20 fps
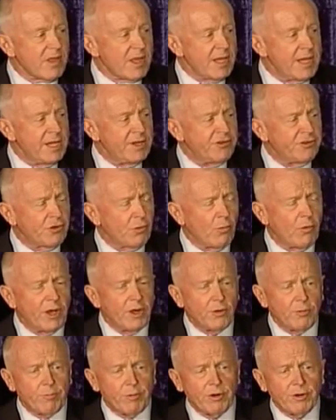He's the
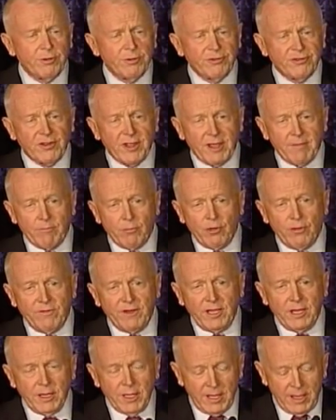one who produced that
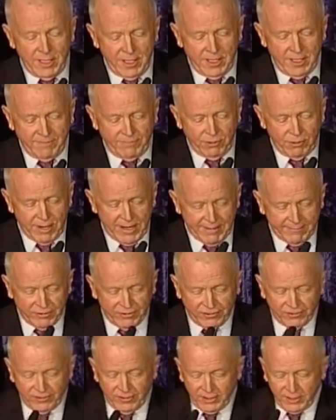movie. If you
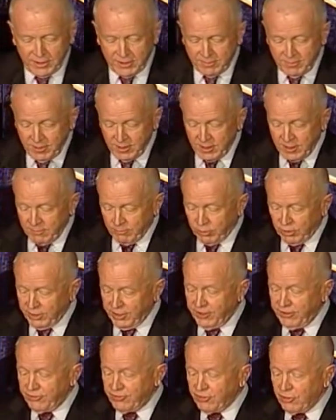haven't seen it,
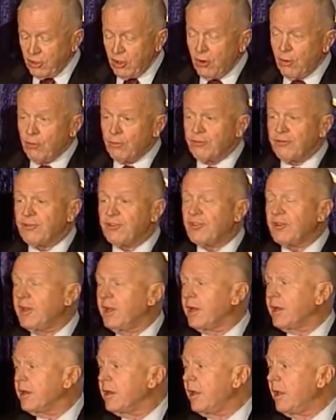please go
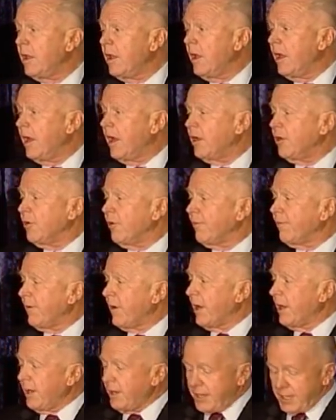see it, and you'll
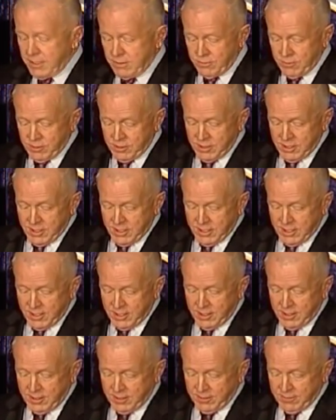find out
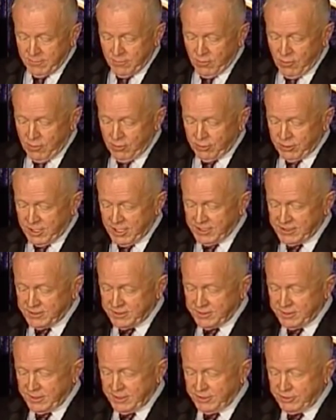all kinds
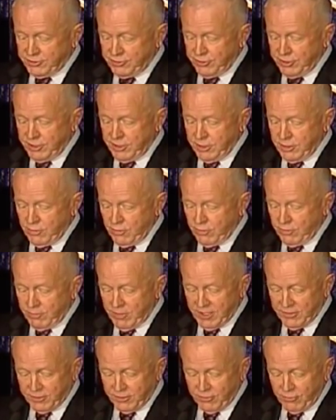of things you didn't know
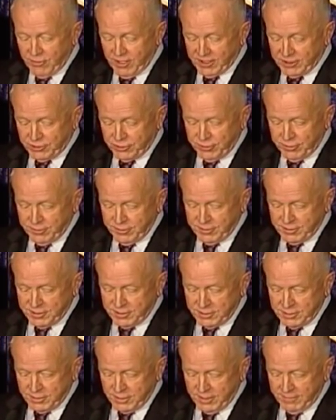about the direction of
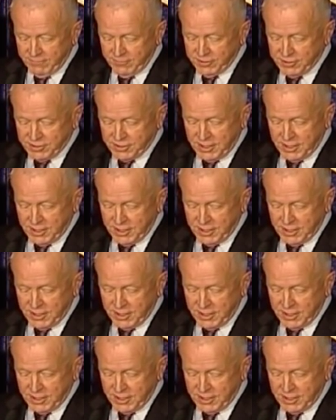this